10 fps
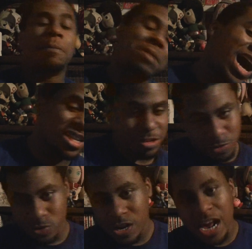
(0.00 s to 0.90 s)

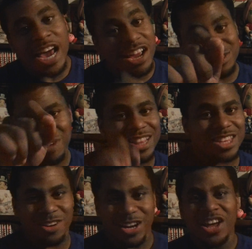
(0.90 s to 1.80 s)
Possible. Here's my
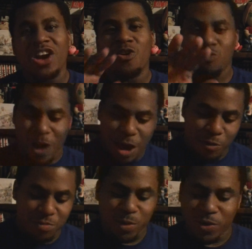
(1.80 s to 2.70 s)
theory. Ride
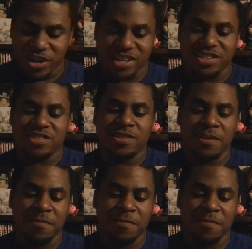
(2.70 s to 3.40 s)
with me on this.